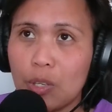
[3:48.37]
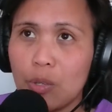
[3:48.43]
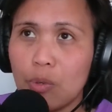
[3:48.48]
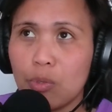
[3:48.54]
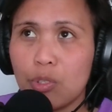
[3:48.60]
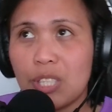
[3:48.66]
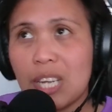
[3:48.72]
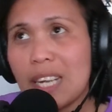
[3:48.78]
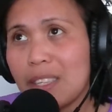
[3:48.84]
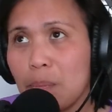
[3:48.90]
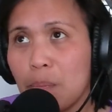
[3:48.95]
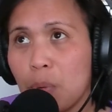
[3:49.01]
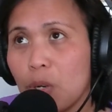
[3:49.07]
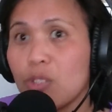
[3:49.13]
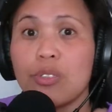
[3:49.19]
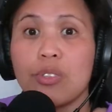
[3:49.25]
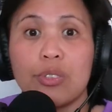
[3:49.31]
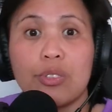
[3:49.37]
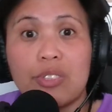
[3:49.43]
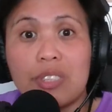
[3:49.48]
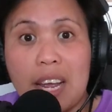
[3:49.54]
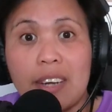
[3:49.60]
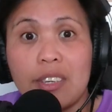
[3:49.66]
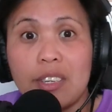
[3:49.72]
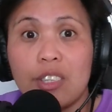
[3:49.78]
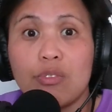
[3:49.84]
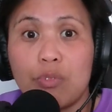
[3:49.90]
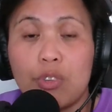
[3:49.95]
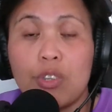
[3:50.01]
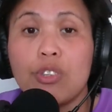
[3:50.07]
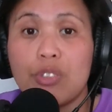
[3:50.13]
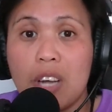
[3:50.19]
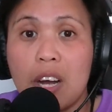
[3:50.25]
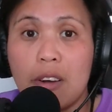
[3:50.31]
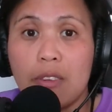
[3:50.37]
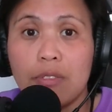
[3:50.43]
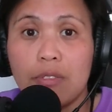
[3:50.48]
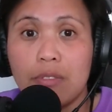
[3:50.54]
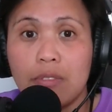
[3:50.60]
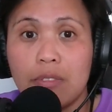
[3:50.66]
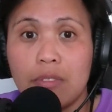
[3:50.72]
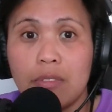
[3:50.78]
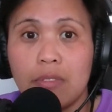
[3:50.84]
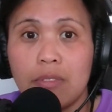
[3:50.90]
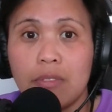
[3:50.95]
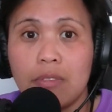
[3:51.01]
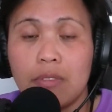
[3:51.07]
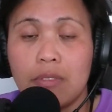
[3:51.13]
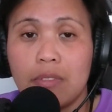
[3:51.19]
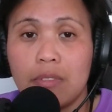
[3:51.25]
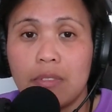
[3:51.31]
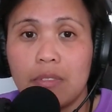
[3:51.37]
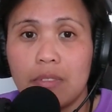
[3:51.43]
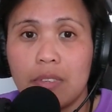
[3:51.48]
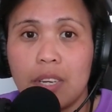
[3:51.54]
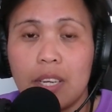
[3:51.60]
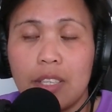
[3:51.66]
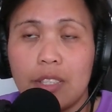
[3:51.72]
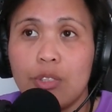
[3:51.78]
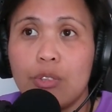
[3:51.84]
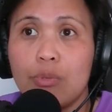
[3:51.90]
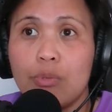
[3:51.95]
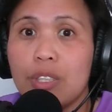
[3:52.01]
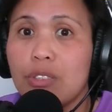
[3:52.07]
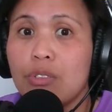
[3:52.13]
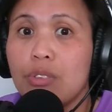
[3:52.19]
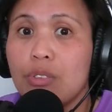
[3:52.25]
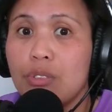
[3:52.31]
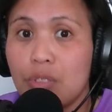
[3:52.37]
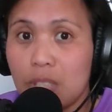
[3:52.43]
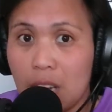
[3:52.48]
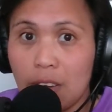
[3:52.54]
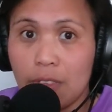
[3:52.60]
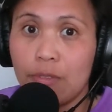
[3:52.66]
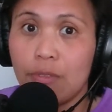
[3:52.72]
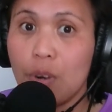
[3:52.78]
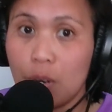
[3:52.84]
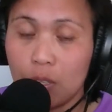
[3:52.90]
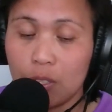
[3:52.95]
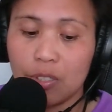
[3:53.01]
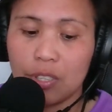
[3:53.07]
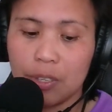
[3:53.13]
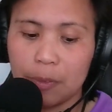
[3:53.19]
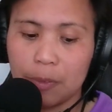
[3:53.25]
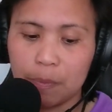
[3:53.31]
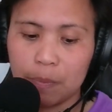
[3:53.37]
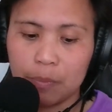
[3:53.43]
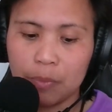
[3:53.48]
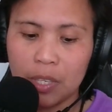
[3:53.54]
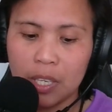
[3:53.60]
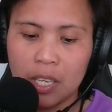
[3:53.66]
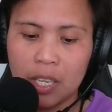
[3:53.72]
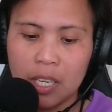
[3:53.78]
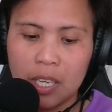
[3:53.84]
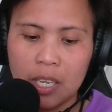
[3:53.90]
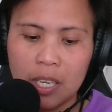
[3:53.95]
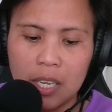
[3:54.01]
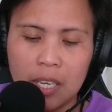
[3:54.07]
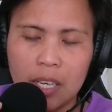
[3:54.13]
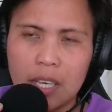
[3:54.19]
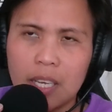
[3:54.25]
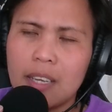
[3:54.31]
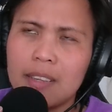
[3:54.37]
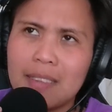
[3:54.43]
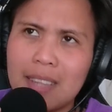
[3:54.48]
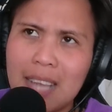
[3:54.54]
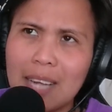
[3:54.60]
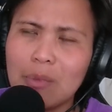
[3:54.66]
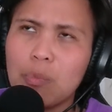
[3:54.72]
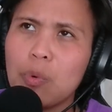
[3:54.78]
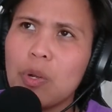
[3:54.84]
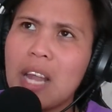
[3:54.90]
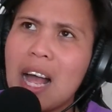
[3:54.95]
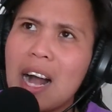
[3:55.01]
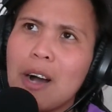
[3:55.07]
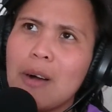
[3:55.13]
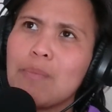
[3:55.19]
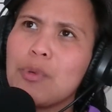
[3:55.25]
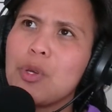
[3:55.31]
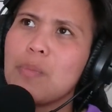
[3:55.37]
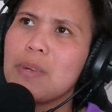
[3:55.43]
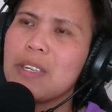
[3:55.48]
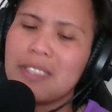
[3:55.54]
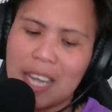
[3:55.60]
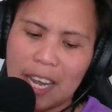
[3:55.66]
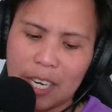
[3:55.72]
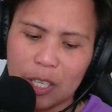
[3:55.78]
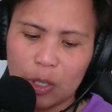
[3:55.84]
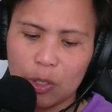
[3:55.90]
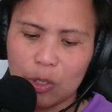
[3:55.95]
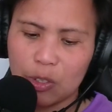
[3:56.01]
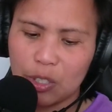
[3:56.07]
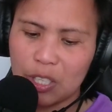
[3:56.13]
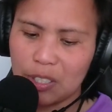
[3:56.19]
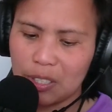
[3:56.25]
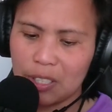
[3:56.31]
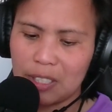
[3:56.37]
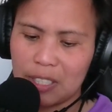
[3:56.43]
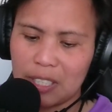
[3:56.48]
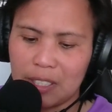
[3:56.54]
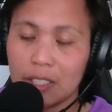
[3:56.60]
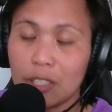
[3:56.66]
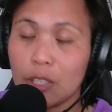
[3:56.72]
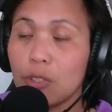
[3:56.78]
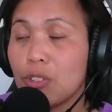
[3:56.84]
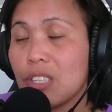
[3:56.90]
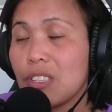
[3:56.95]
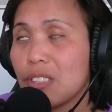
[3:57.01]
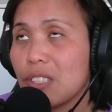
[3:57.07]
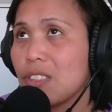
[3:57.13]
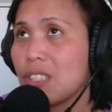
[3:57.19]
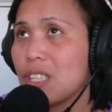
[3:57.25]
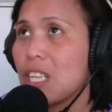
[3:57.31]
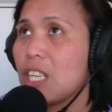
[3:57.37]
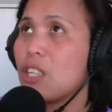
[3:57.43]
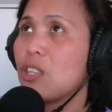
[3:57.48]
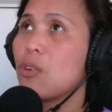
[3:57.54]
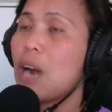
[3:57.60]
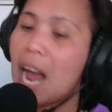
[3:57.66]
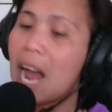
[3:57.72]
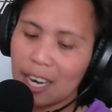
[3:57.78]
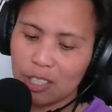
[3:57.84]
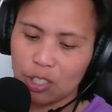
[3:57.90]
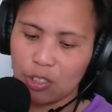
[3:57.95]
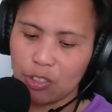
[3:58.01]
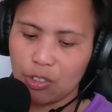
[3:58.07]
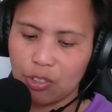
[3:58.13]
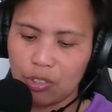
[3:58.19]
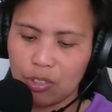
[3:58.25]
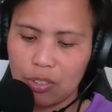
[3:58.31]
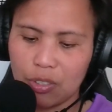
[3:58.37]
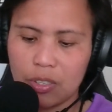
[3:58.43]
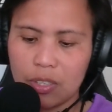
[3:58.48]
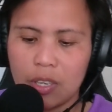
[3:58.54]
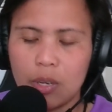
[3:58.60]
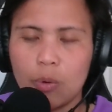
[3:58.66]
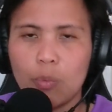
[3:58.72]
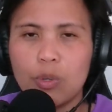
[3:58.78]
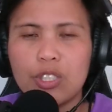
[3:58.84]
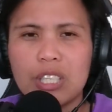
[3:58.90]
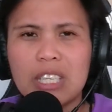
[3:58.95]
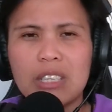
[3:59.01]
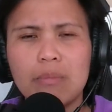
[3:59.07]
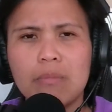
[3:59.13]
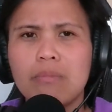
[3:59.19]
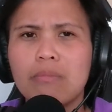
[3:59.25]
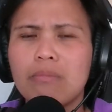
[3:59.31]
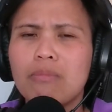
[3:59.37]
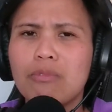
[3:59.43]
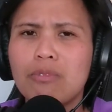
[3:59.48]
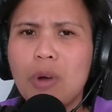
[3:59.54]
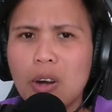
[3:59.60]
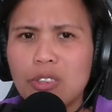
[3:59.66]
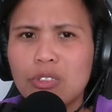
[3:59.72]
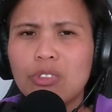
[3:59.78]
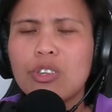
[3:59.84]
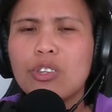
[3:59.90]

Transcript: set a personal standards for yourself and you do it to yourself first, that will help you maintain consistency in your actions, which can foster